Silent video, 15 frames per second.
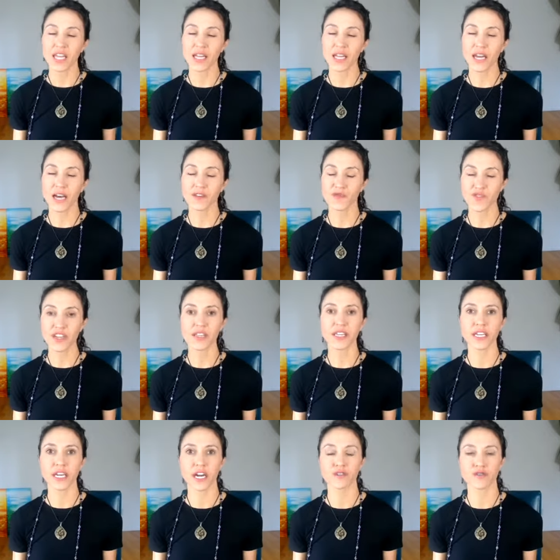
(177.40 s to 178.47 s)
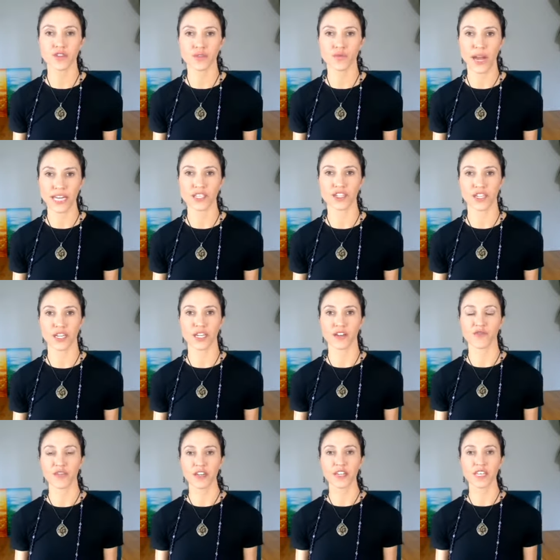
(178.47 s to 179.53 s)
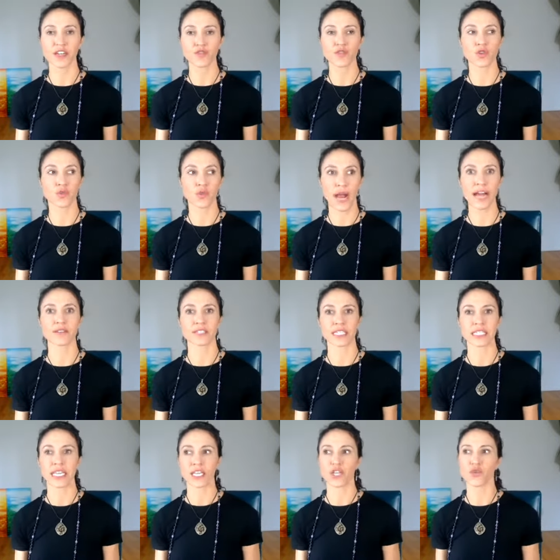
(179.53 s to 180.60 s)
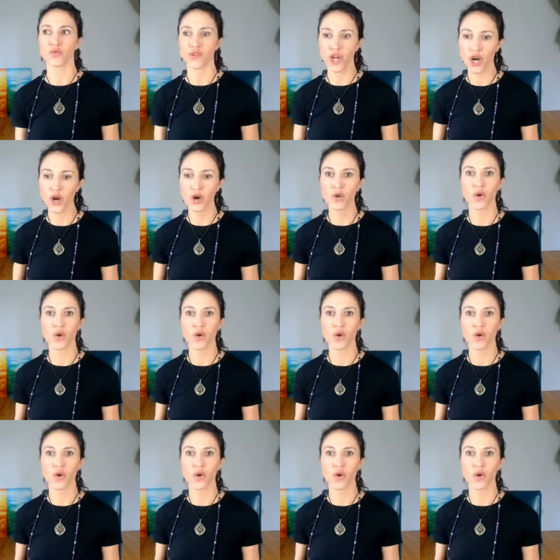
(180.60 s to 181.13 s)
a feeling of direction, a feeling of grounded, like you know